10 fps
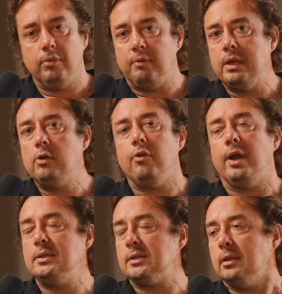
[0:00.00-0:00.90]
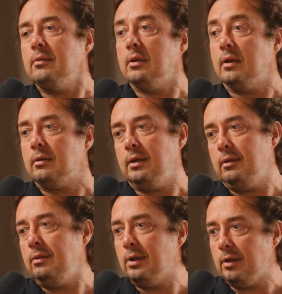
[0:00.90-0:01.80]
been created in
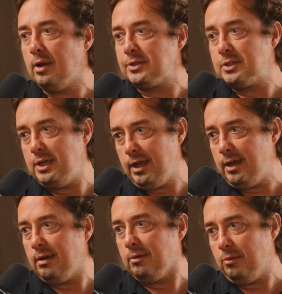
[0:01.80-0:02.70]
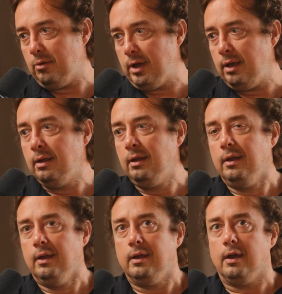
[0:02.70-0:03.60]
the last year, right?
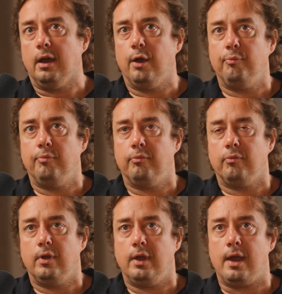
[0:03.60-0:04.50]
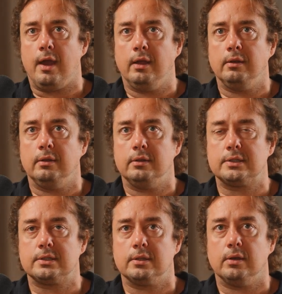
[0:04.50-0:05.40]
And
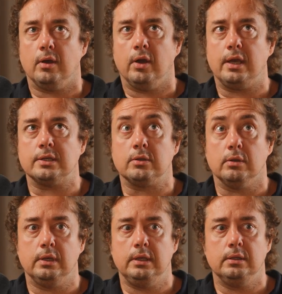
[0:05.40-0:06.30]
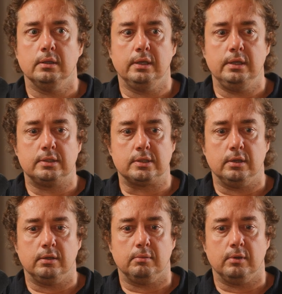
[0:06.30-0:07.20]
I guess kind of leads
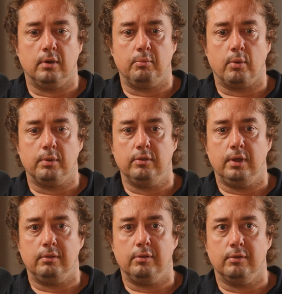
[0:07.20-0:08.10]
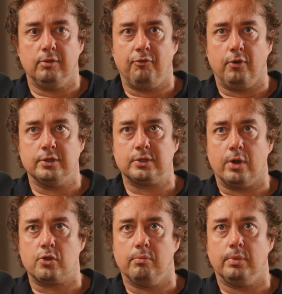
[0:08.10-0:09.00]
to like probably the first
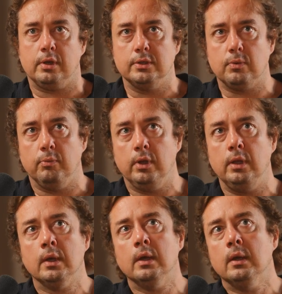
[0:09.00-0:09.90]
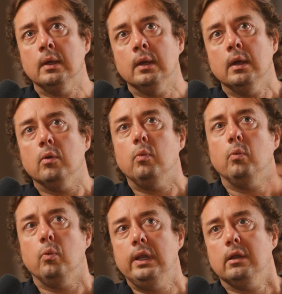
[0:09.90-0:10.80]
question, because when
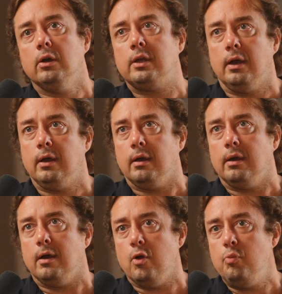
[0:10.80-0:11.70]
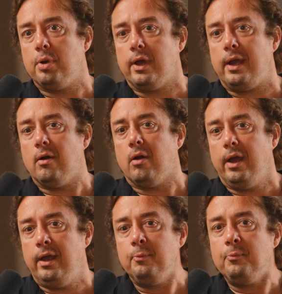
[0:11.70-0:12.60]
we look at
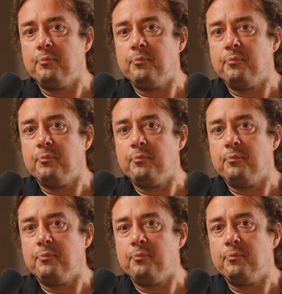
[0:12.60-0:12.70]
OpenAI